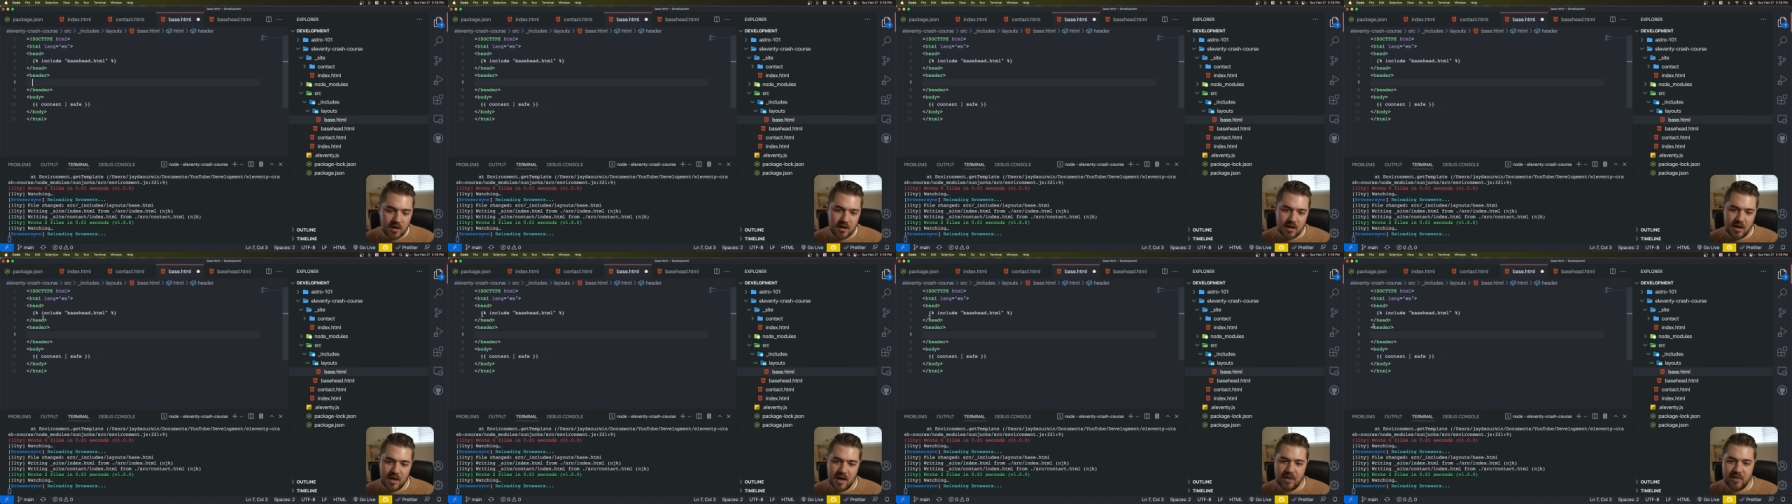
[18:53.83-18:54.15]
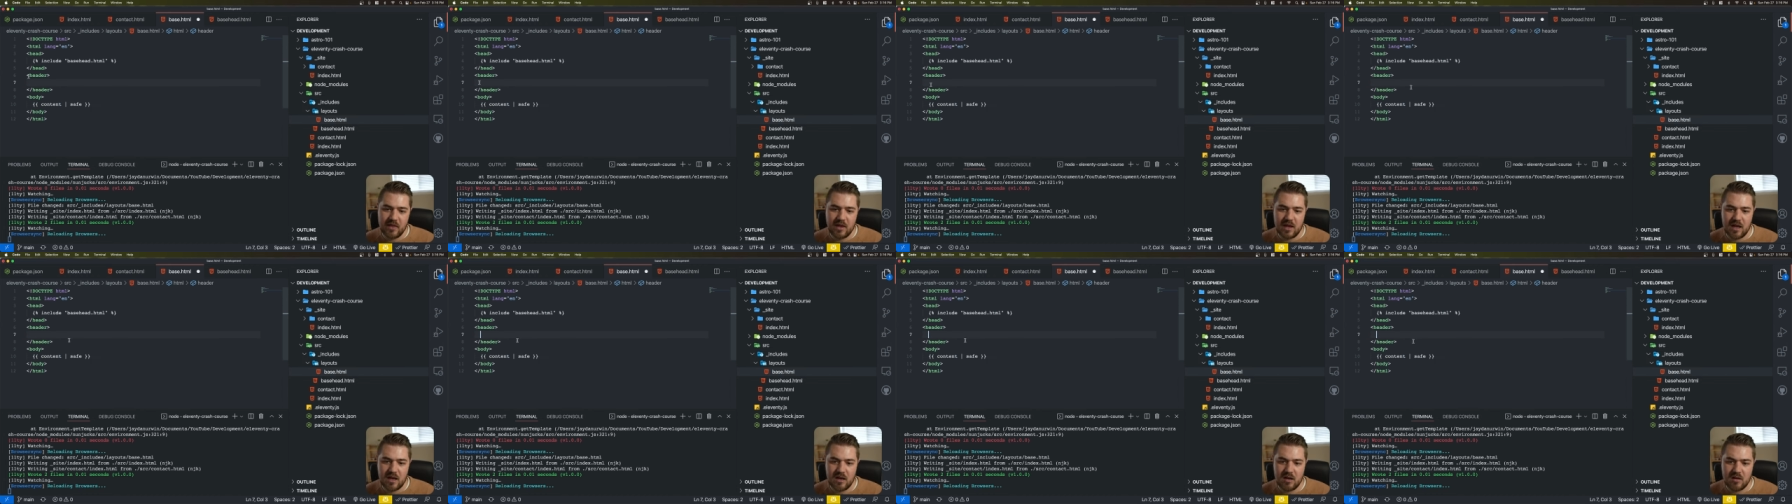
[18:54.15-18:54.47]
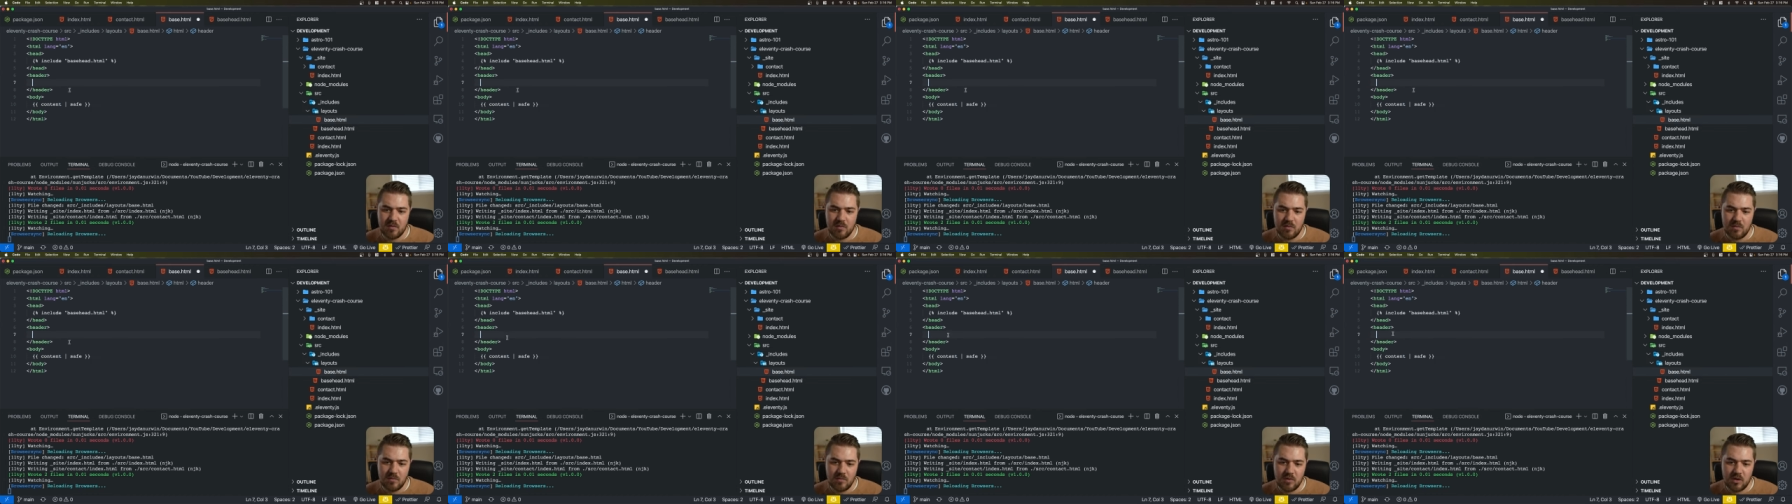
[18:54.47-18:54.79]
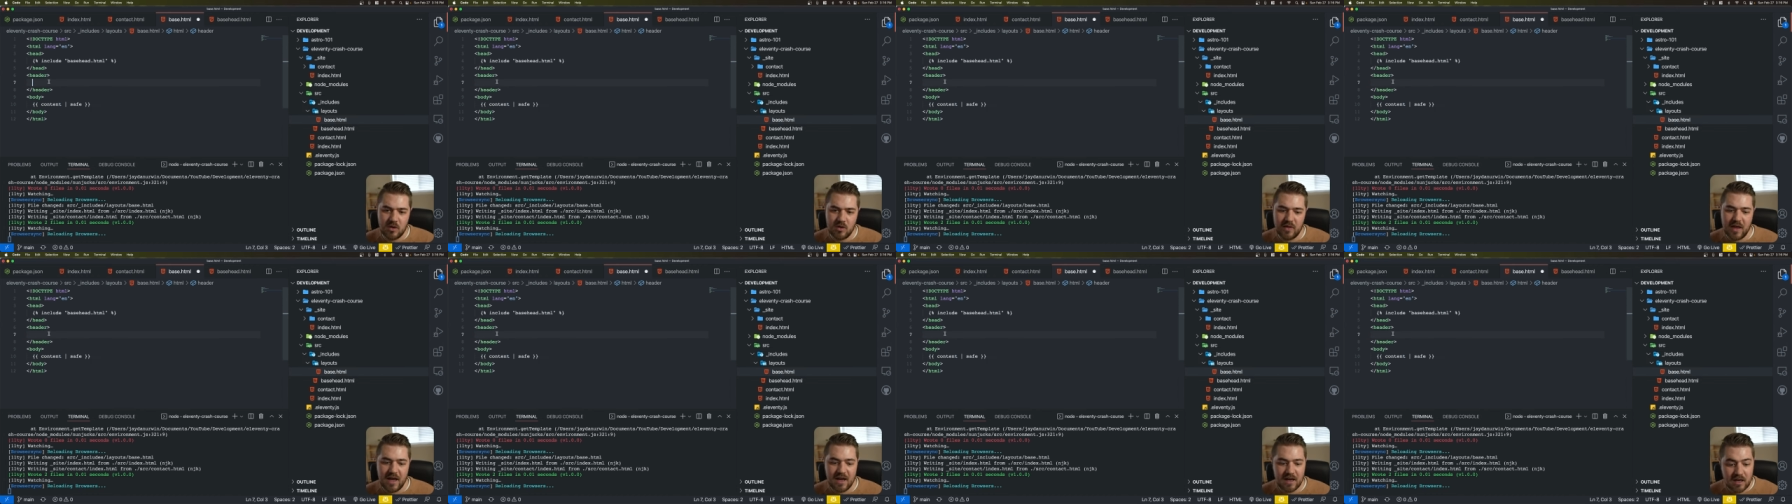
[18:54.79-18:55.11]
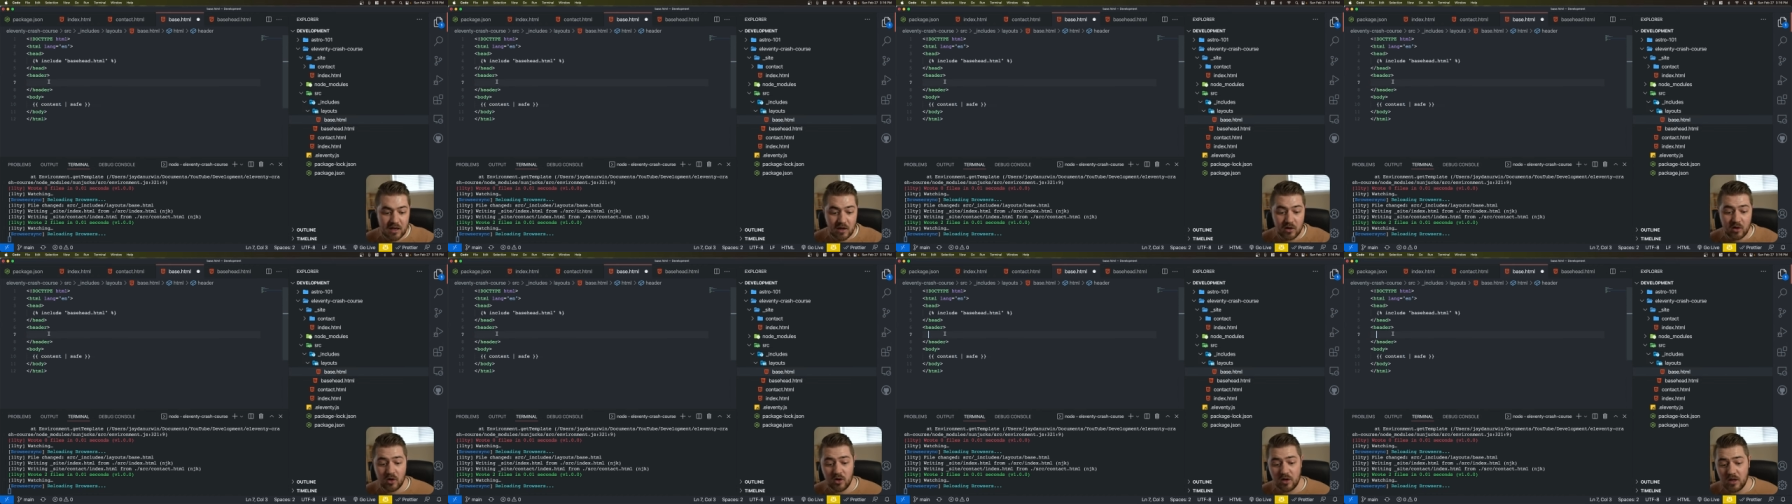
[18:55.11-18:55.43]
and then that
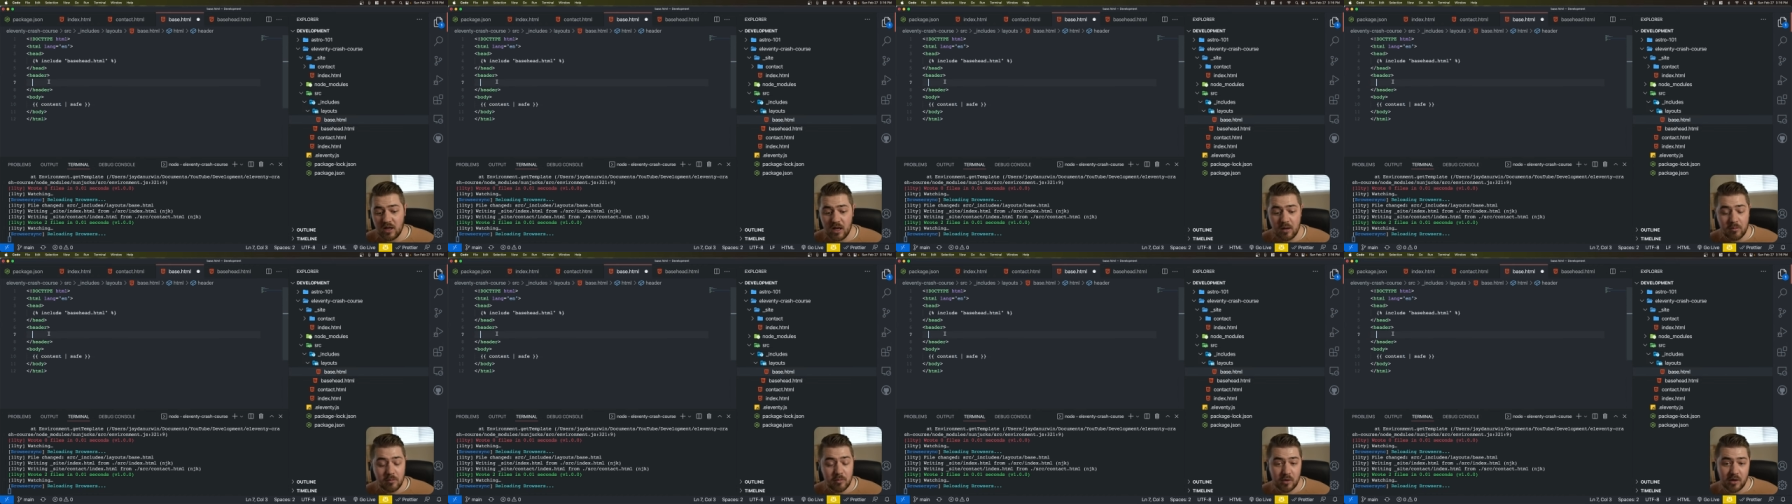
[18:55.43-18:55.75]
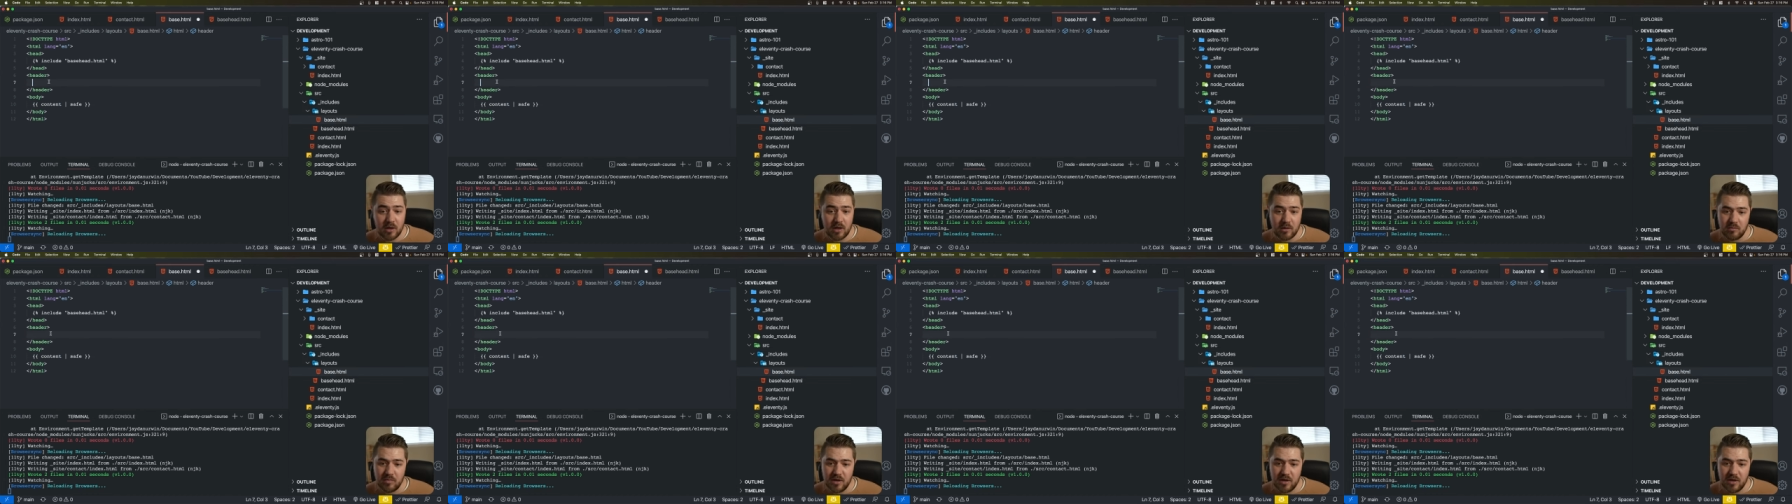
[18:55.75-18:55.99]
get, could get pretty